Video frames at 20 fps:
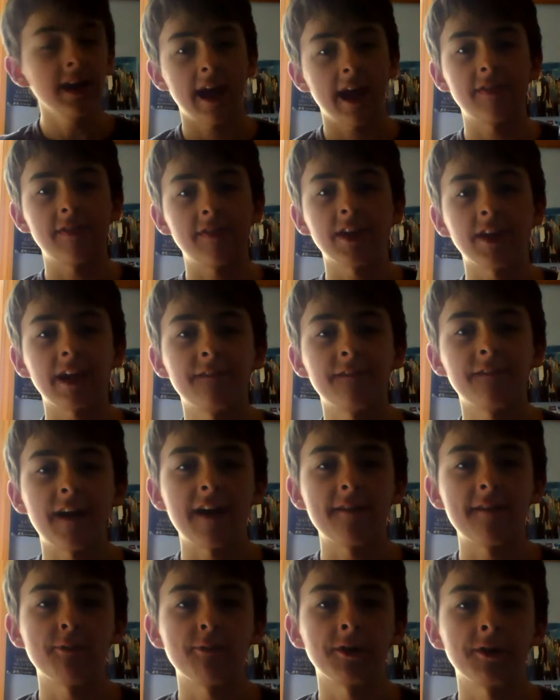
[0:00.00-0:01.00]
And they get a
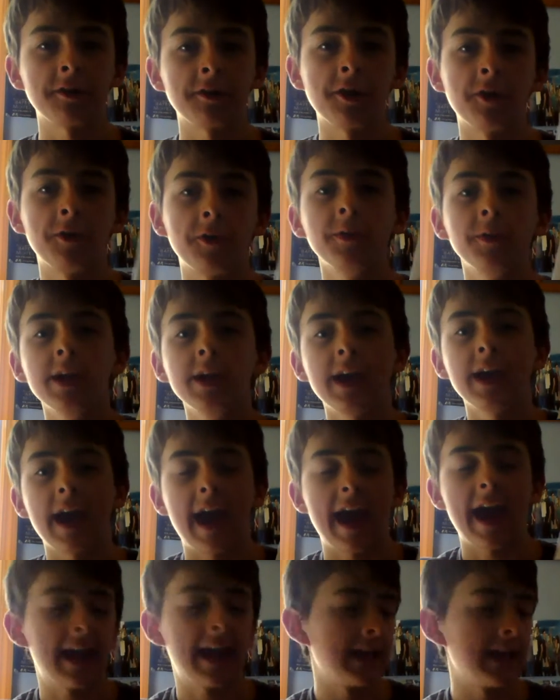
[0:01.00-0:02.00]
5.0,
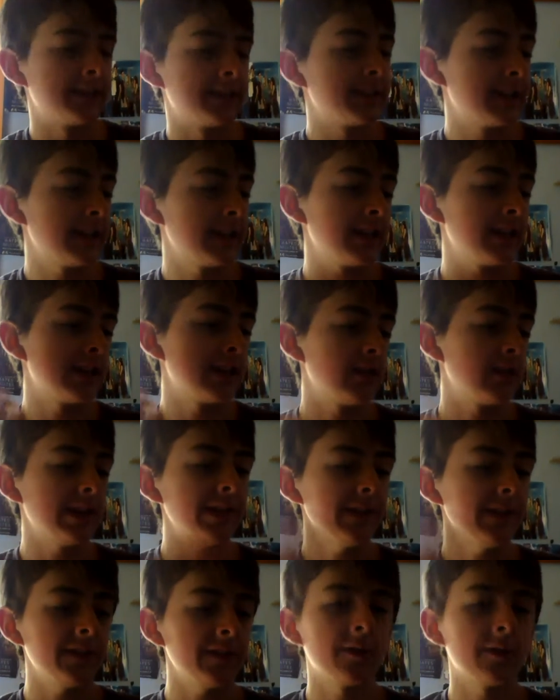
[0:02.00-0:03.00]
and it,
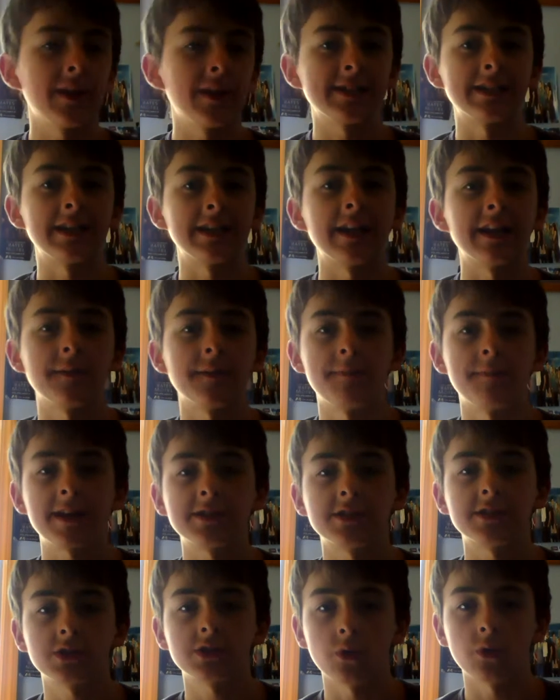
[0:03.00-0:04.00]
even though that's not the
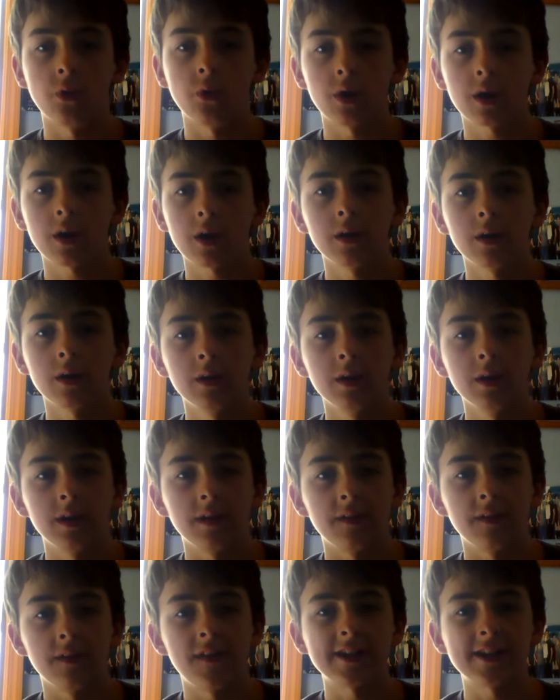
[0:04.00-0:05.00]
best score,
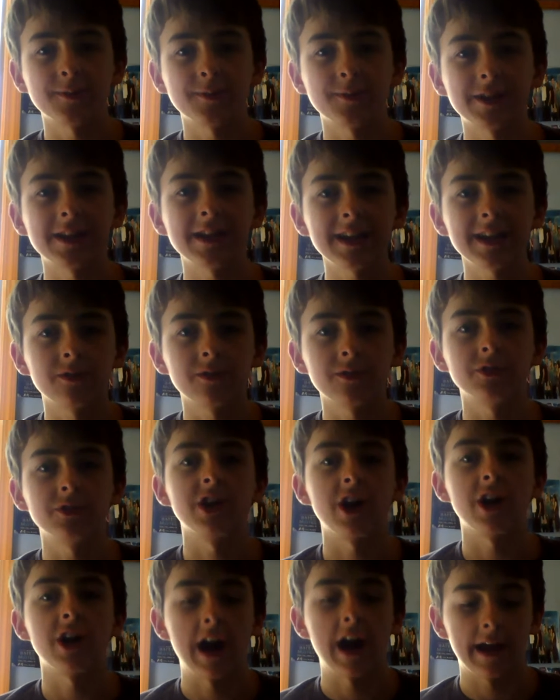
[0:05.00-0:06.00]
that's what the Eagles
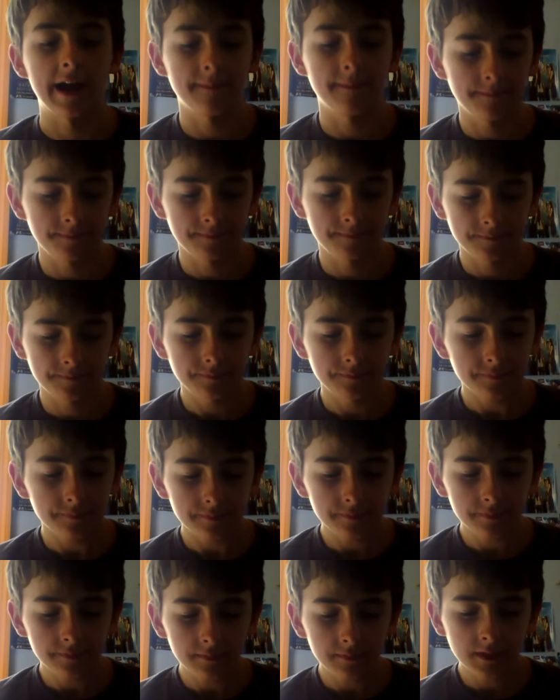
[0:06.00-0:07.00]
got.
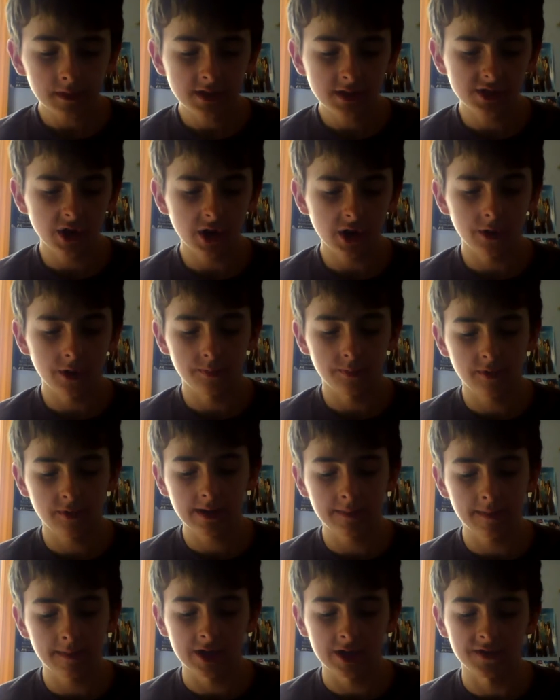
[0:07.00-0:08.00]
So
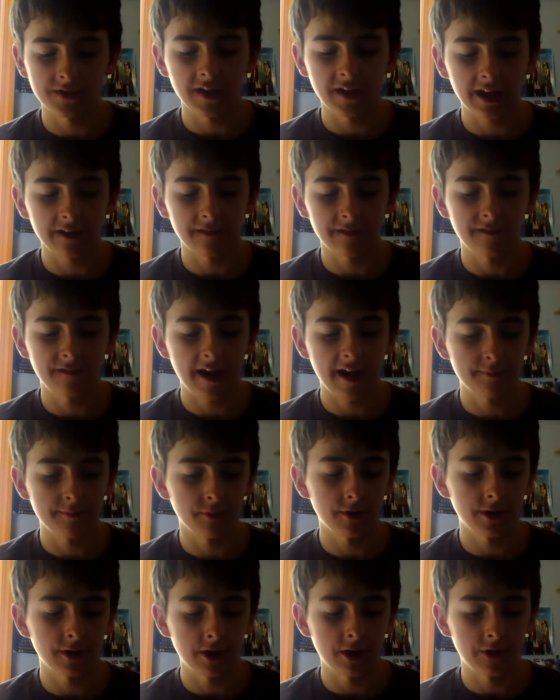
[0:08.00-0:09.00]
pretty much if they get a
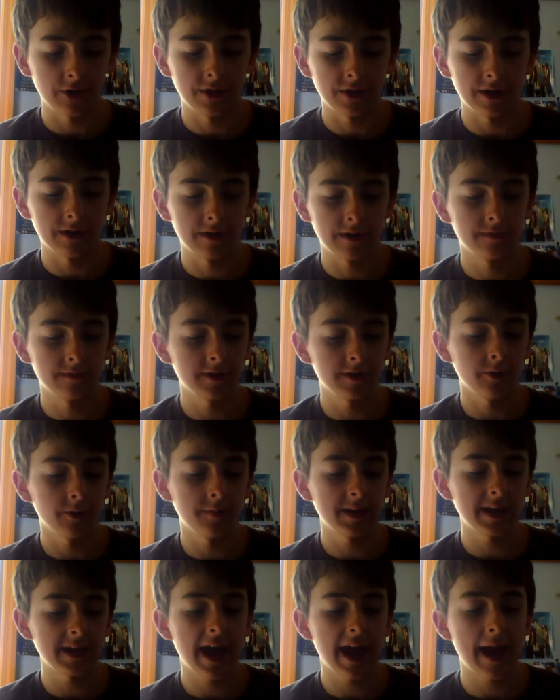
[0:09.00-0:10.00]
5.0, they'll
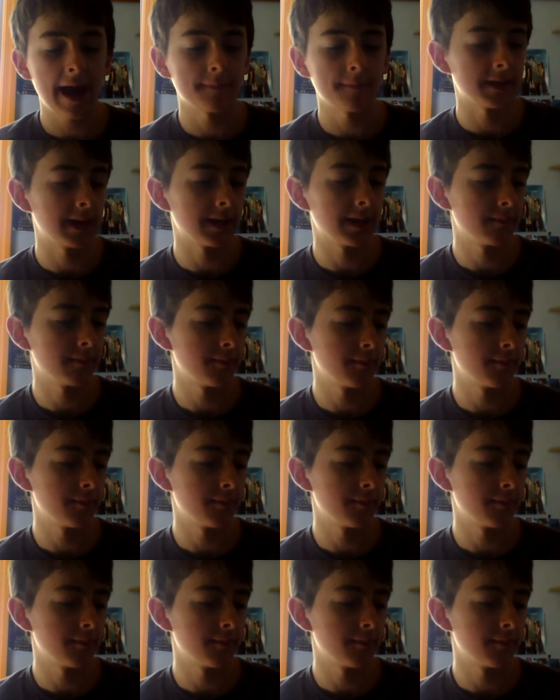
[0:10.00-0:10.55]
be happy.